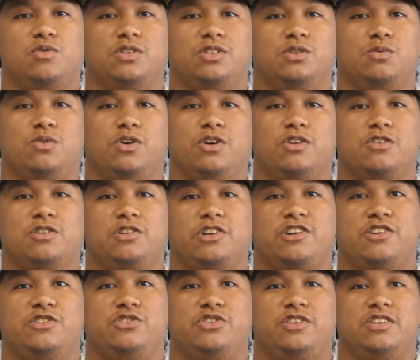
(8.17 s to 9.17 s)
wanted to work on
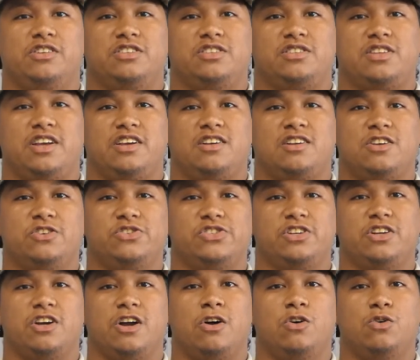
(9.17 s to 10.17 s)
country and stay
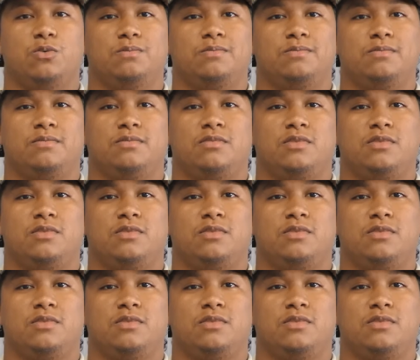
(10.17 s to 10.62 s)
closer to home.